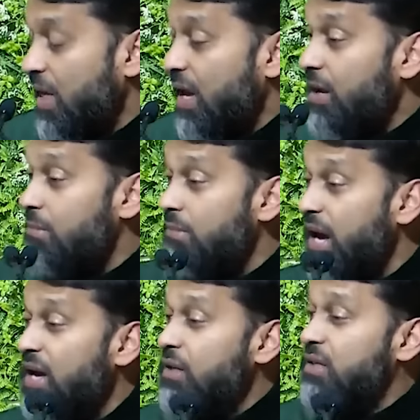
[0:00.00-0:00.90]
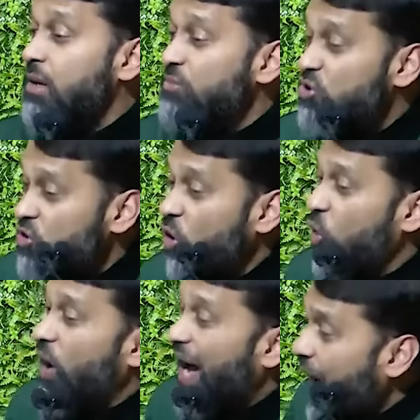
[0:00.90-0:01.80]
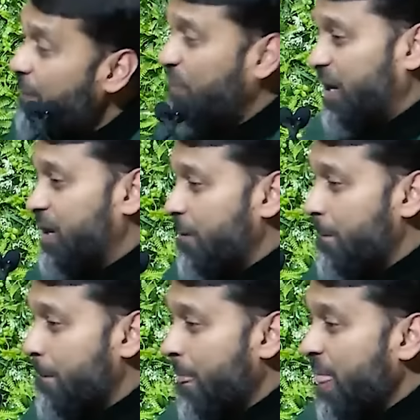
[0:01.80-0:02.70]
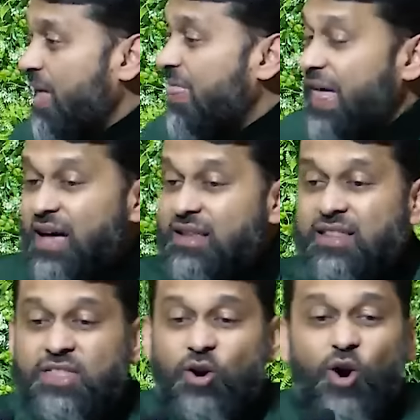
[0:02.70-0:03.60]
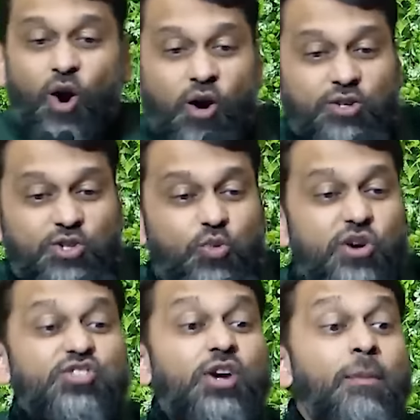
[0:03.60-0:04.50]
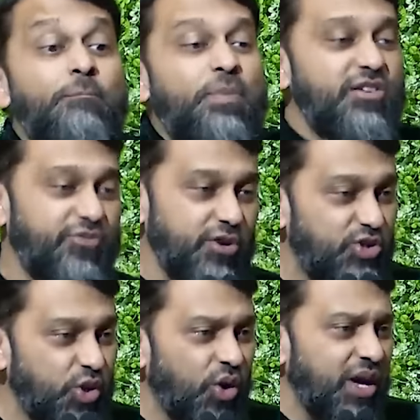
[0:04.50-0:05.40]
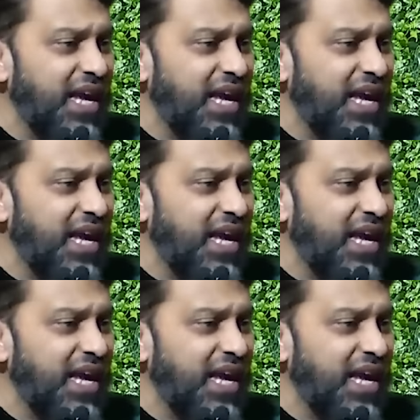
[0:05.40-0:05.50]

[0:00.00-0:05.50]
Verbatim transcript: It made them so happy that their hearts were jumping for joy.